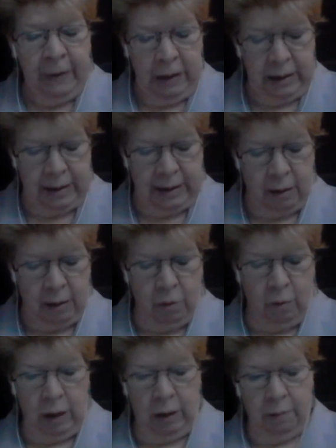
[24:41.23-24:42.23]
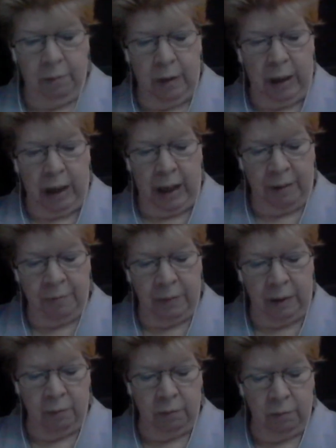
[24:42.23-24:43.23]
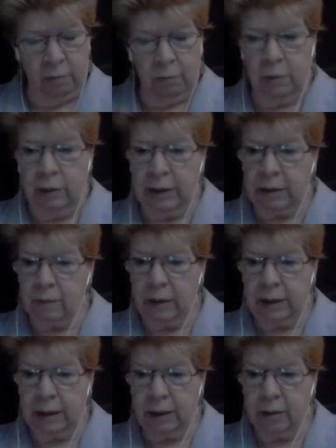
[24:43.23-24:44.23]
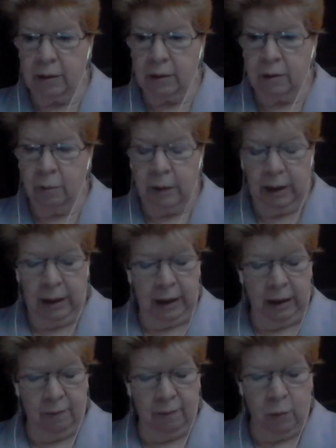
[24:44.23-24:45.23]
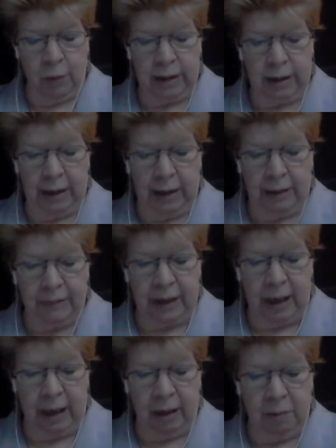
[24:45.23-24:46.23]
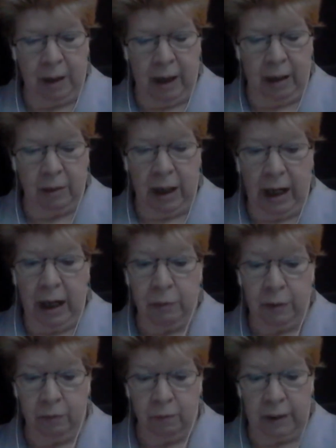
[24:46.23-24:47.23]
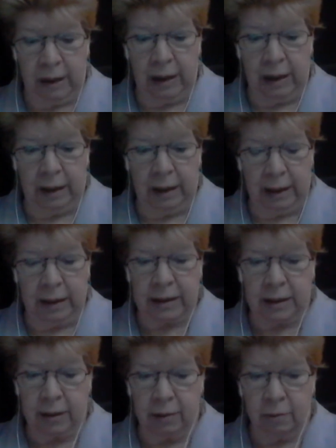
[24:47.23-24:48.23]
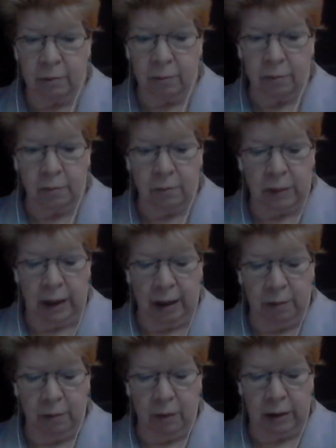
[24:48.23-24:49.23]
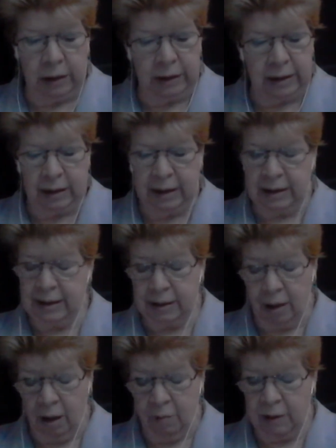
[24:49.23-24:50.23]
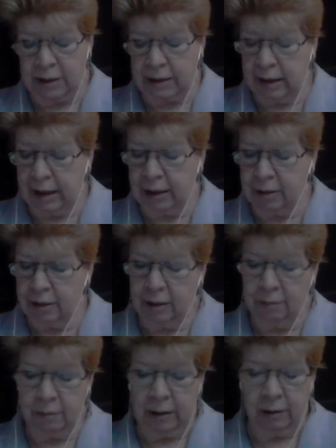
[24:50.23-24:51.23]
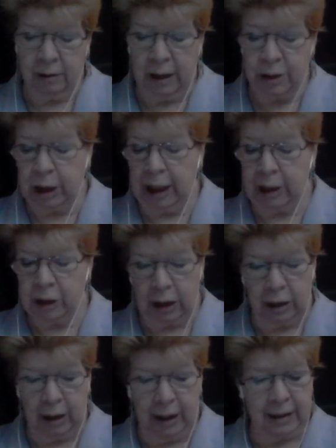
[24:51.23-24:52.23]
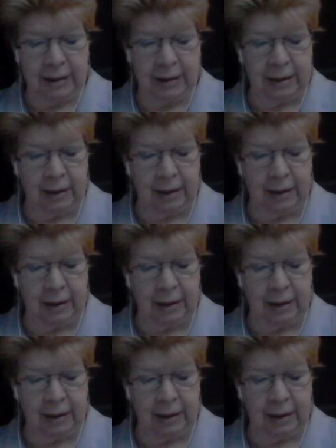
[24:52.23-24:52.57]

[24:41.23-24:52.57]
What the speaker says: So I'm literally, we have more than enough time. I would really like to, this is almost like an education class.